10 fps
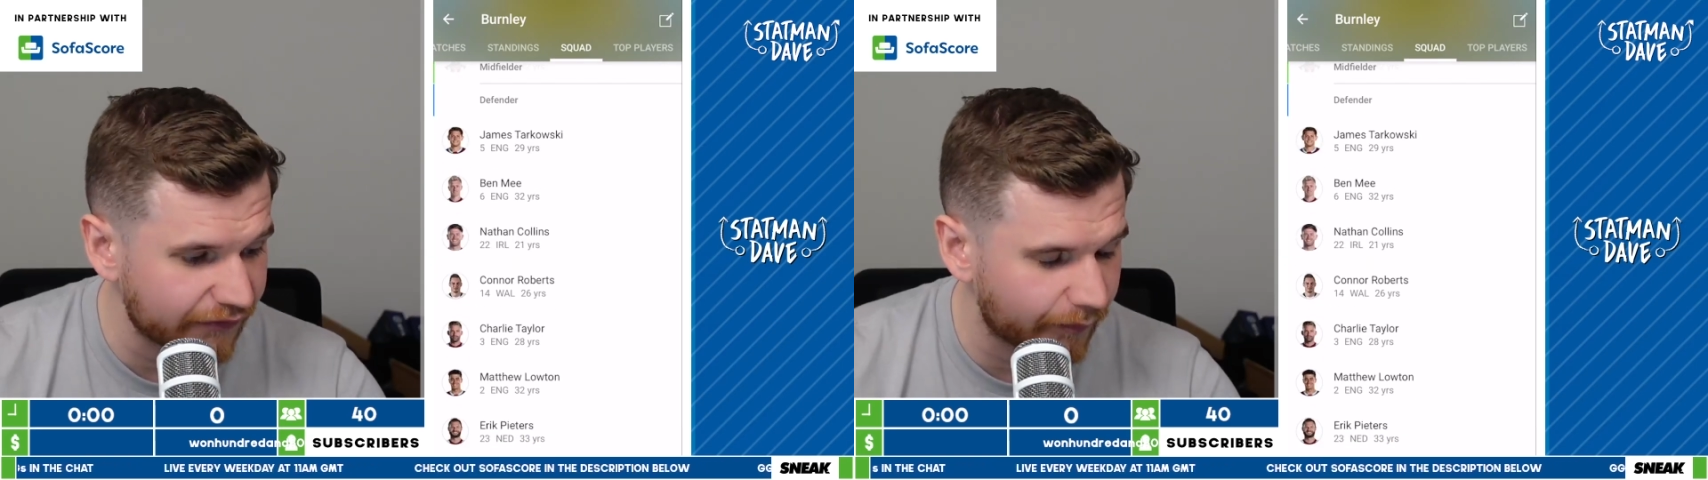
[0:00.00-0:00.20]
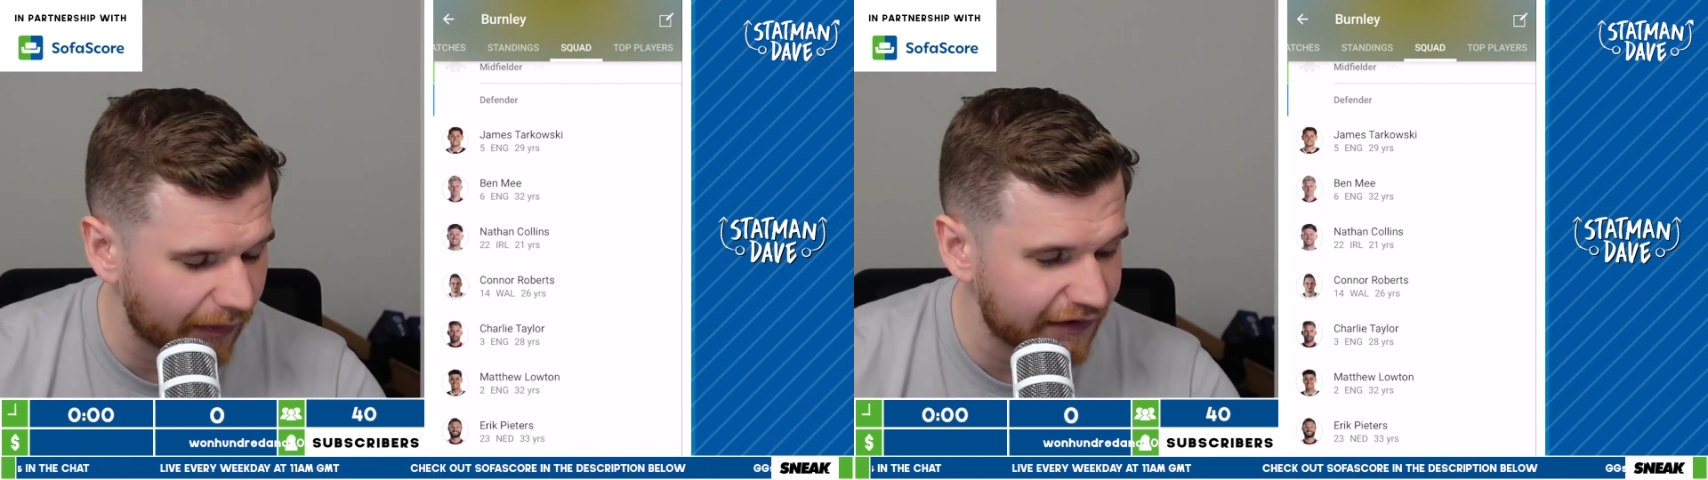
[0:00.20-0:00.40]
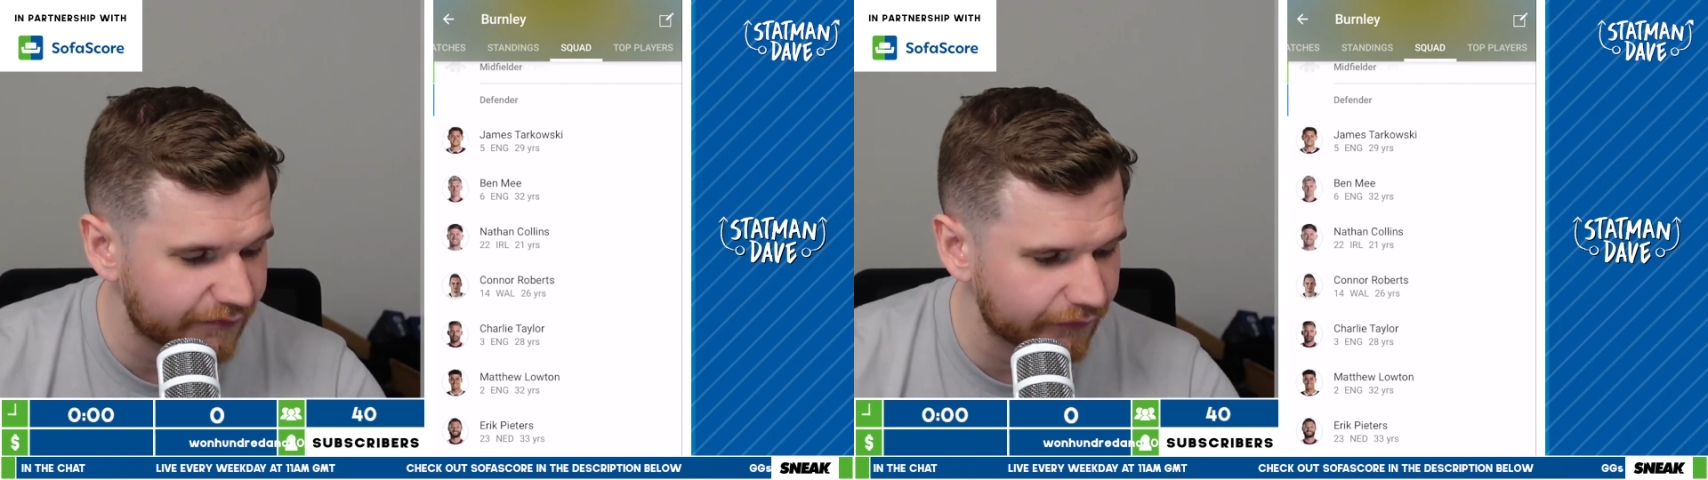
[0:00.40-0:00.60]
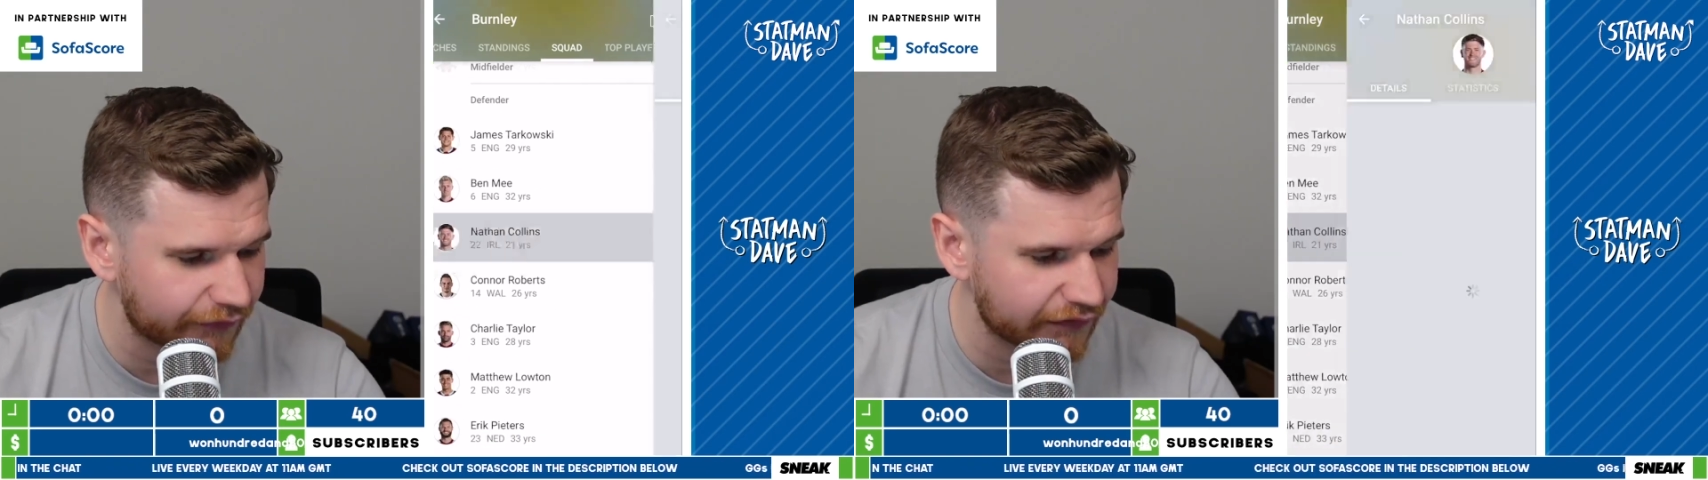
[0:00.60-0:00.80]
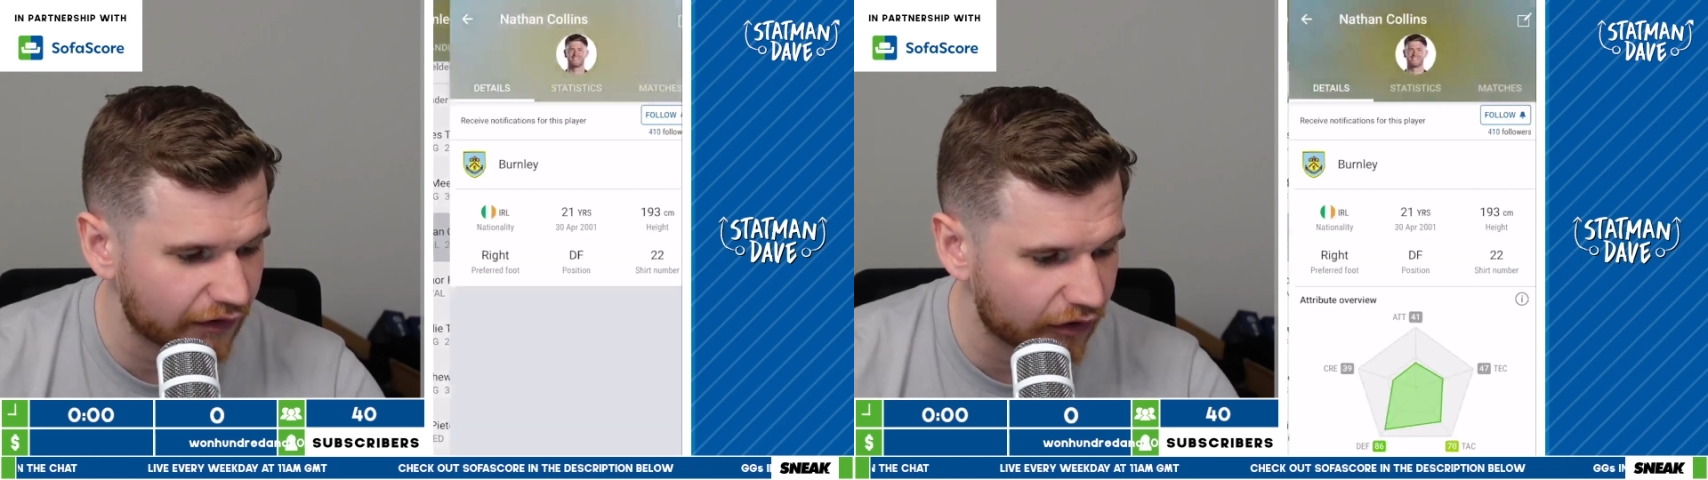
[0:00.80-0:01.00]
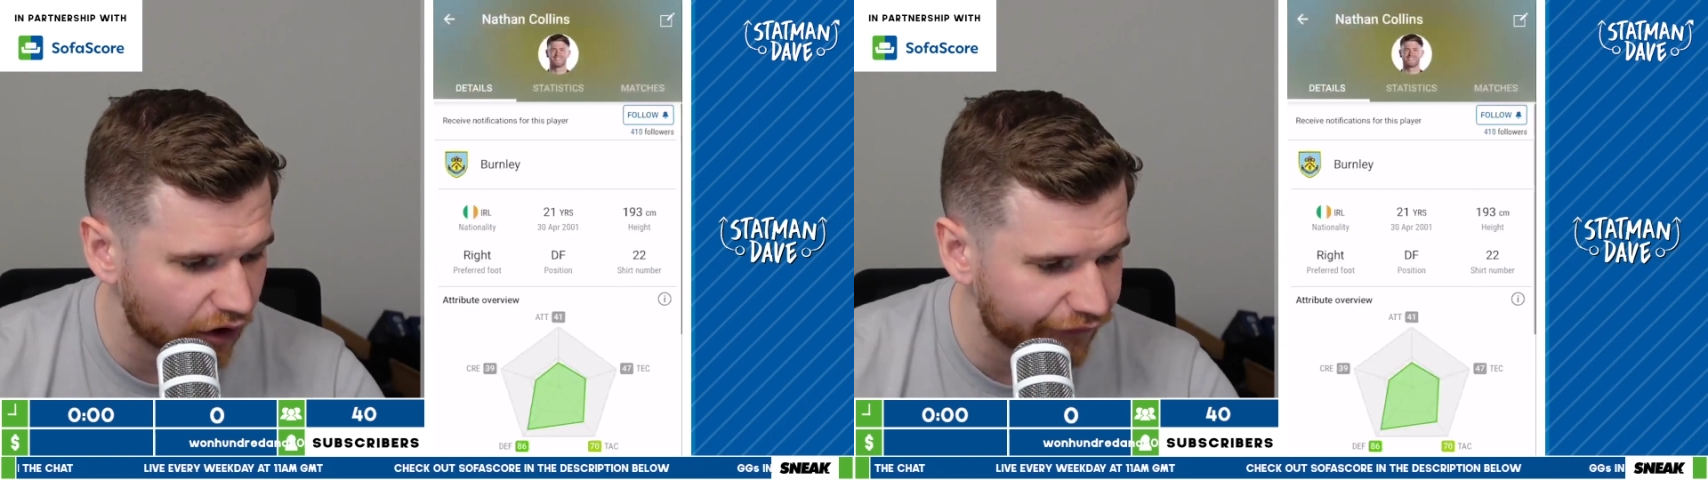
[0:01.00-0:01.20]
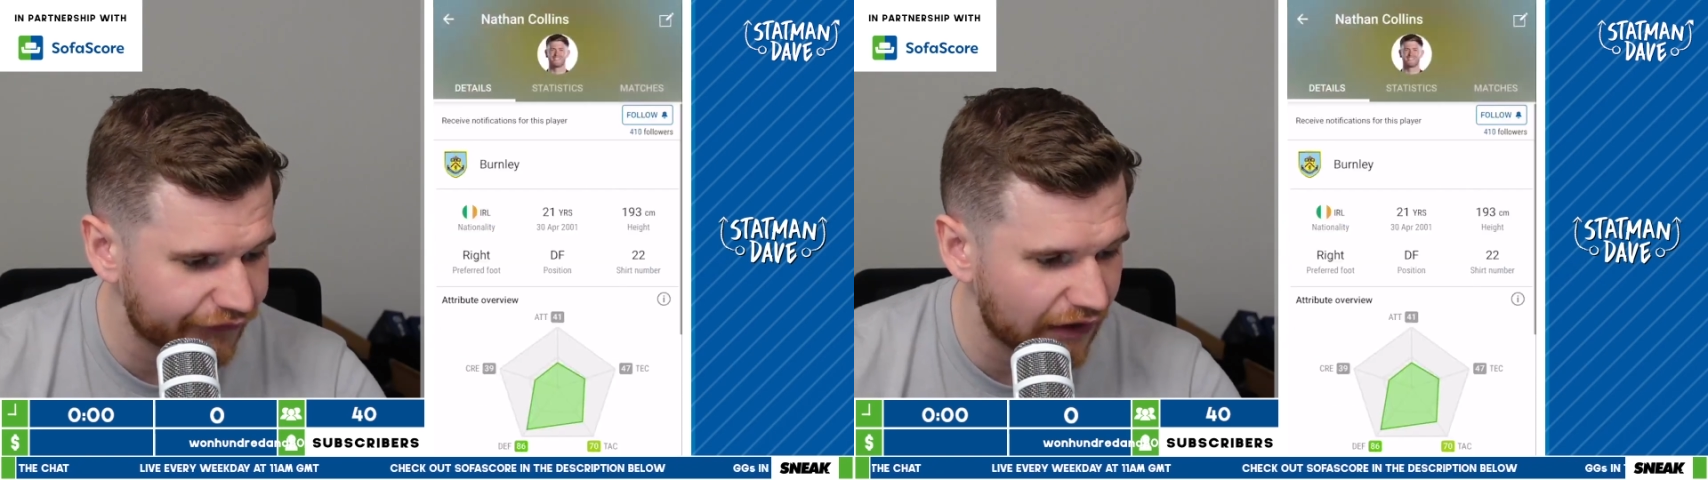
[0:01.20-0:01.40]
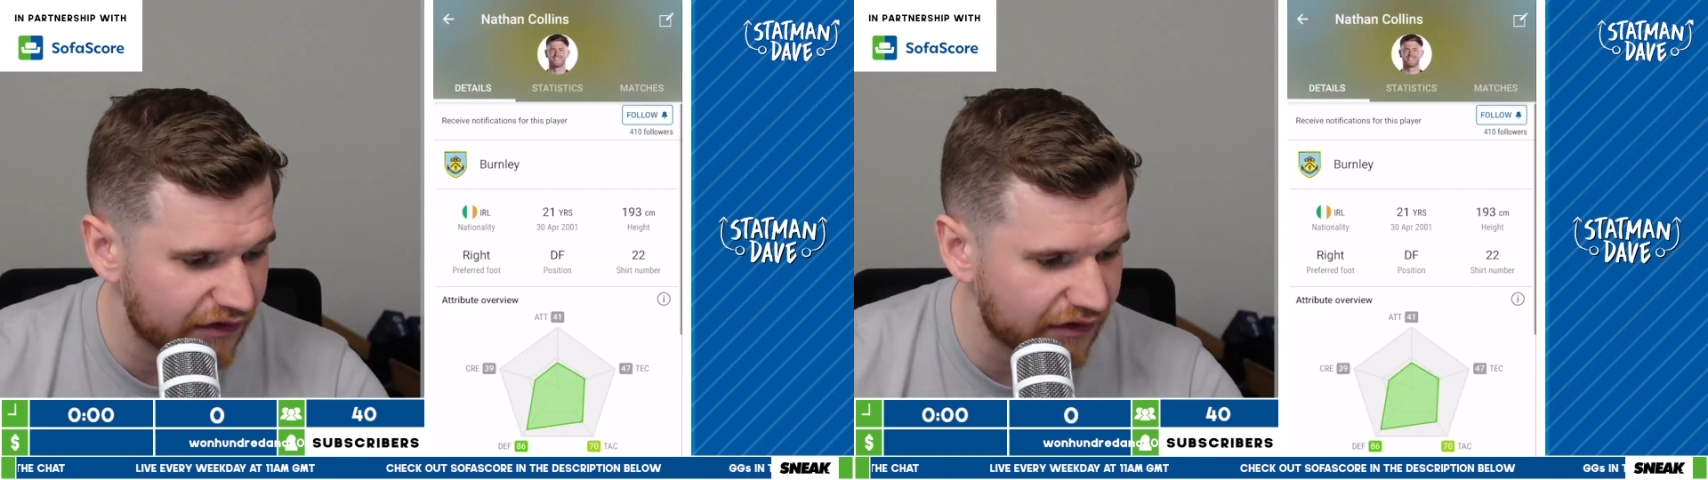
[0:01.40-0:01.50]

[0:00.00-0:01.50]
replacement for Tarkovsky.